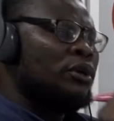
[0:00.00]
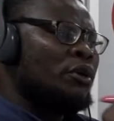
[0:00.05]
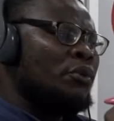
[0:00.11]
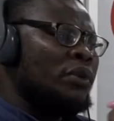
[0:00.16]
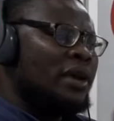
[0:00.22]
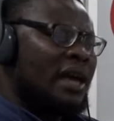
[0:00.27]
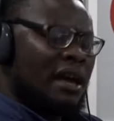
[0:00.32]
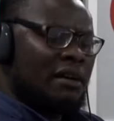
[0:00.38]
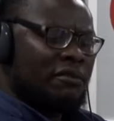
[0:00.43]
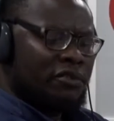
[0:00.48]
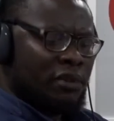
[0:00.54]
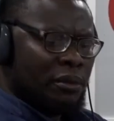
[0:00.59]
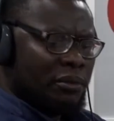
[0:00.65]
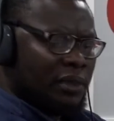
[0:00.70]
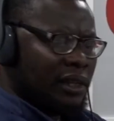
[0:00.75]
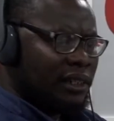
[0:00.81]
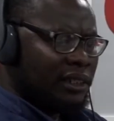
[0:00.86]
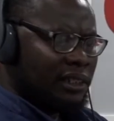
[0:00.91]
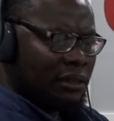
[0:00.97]
don't we have
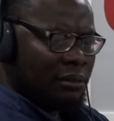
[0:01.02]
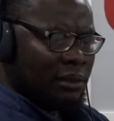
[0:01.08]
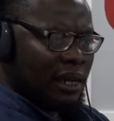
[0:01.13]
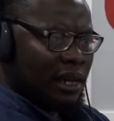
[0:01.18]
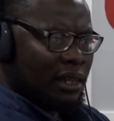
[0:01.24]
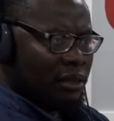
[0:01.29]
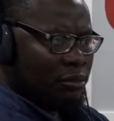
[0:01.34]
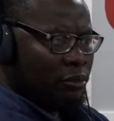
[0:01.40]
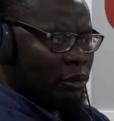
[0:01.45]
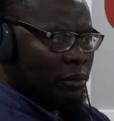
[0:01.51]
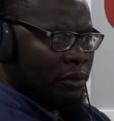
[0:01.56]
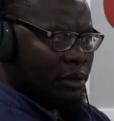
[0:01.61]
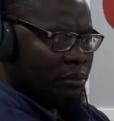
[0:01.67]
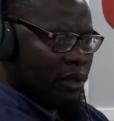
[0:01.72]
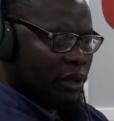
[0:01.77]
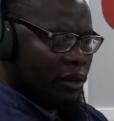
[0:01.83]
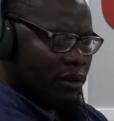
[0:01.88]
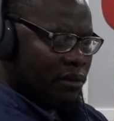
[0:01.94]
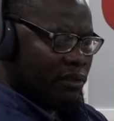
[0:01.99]
something similar at the moment?
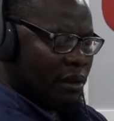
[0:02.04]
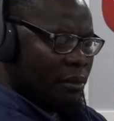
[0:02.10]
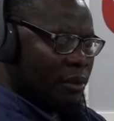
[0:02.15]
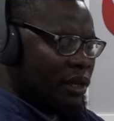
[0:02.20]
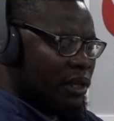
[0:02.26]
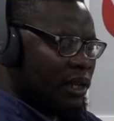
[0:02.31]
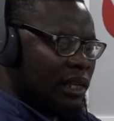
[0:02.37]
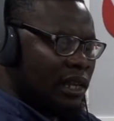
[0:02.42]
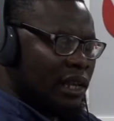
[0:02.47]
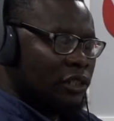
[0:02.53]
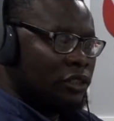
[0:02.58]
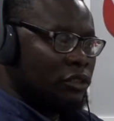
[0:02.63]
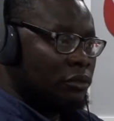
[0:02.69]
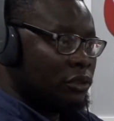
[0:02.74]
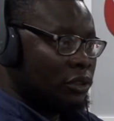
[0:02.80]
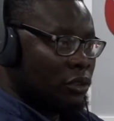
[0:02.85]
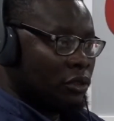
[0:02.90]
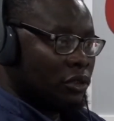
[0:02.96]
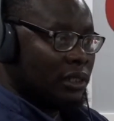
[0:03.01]
Because, I mean, election
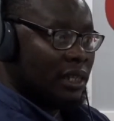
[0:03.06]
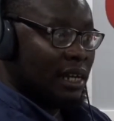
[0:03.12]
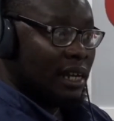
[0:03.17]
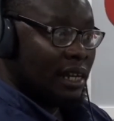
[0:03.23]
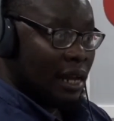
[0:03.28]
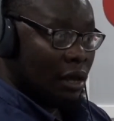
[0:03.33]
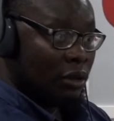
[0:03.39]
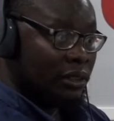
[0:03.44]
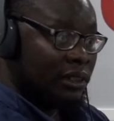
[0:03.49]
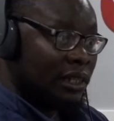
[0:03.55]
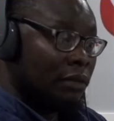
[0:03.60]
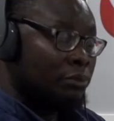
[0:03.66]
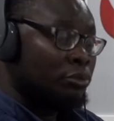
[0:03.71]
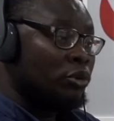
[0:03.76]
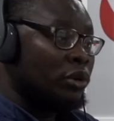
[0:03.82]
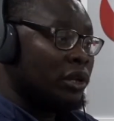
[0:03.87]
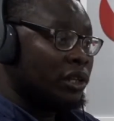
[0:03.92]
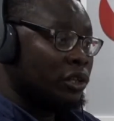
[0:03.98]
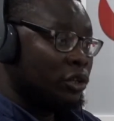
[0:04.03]
results are announced at
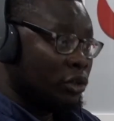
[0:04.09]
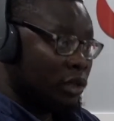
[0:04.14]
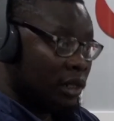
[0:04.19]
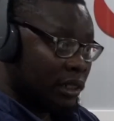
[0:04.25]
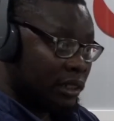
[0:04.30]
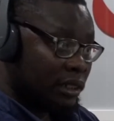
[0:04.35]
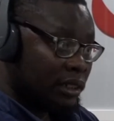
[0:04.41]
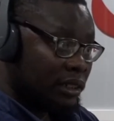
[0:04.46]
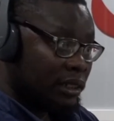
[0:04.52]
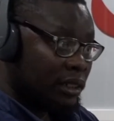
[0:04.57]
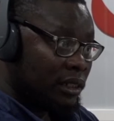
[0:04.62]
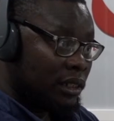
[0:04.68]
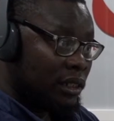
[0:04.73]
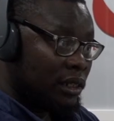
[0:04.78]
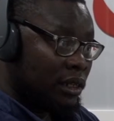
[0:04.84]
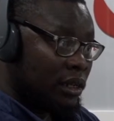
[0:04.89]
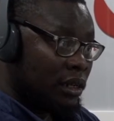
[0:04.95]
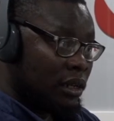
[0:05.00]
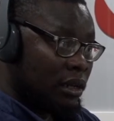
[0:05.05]
polling units.
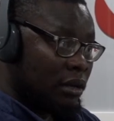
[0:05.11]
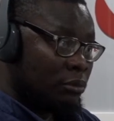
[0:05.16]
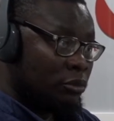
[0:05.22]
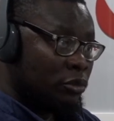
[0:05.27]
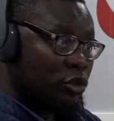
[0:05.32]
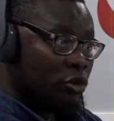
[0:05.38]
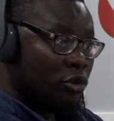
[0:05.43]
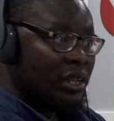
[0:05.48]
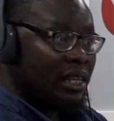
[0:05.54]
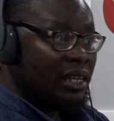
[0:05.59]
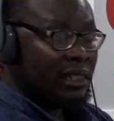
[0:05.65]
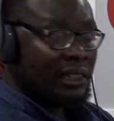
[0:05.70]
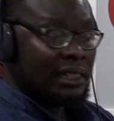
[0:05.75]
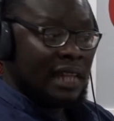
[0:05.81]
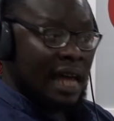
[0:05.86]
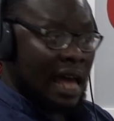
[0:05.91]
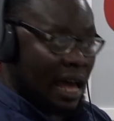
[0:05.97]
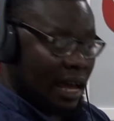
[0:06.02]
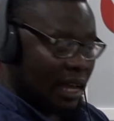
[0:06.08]
The only
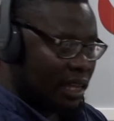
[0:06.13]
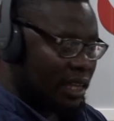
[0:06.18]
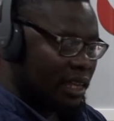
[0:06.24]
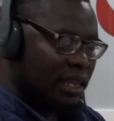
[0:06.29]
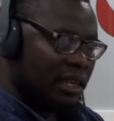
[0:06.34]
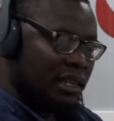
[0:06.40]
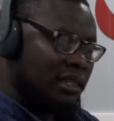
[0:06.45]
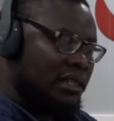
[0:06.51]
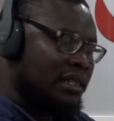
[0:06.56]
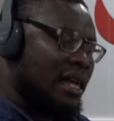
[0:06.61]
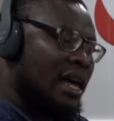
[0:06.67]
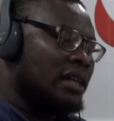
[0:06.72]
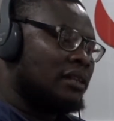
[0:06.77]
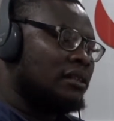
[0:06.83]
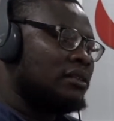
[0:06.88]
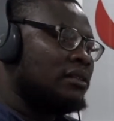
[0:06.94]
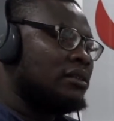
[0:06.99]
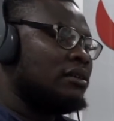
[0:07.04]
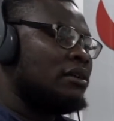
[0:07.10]
snag is
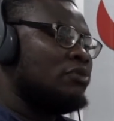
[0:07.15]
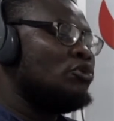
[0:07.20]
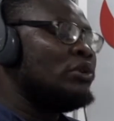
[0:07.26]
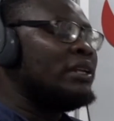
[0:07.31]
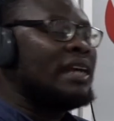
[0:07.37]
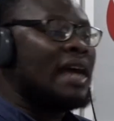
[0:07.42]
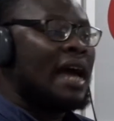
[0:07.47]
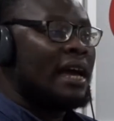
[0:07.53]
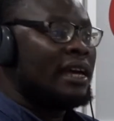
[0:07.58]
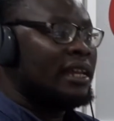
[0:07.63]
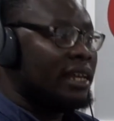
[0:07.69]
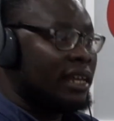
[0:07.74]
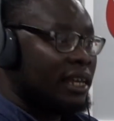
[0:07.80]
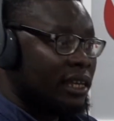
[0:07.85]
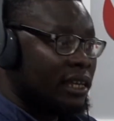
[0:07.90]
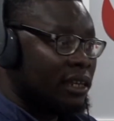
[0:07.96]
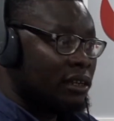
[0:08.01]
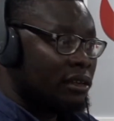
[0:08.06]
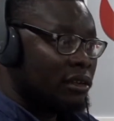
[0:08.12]
that only INEC
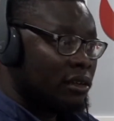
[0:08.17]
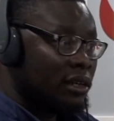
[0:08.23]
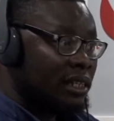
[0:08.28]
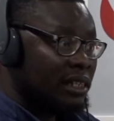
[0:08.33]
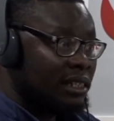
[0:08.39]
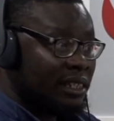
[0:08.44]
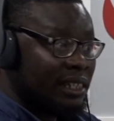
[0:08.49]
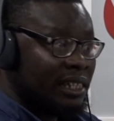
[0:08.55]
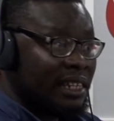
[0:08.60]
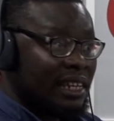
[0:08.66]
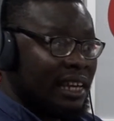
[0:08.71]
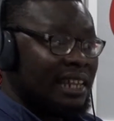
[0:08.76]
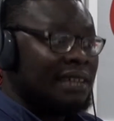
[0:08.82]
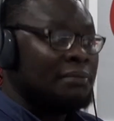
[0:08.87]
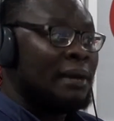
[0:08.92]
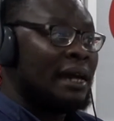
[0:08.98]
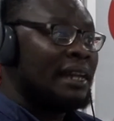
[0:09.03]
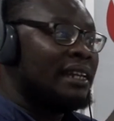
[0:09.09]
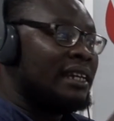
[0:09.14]
is legally
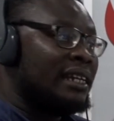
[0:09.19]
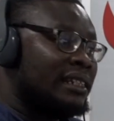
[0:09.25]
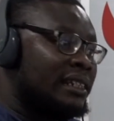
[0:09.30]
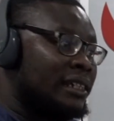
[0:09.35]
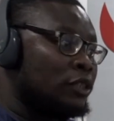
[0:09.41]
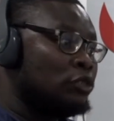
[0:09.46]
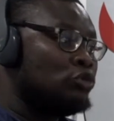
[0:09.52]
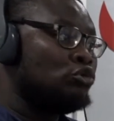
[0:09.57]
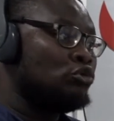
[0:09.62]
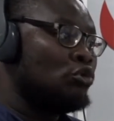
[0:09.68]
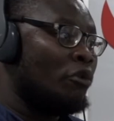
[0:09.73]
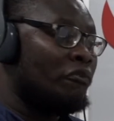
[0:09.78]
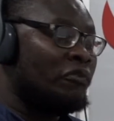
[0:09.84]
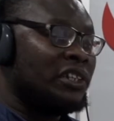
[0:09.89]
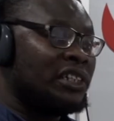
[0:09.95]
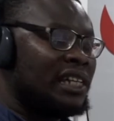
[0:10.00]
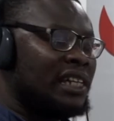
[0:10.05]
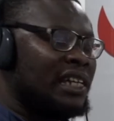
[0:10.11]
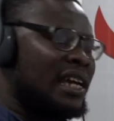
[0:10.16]
mandated to
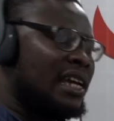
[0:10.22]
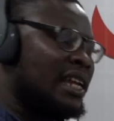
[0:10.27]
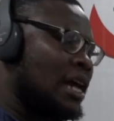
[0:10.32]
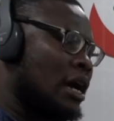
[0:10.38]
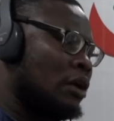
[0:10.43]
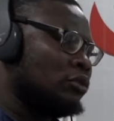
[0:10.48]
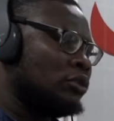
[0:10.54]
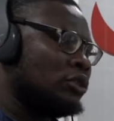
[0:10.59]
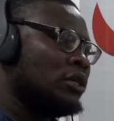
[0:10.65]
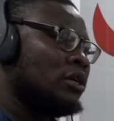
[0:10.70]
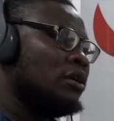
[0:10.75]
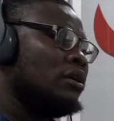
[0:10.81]
officially announce.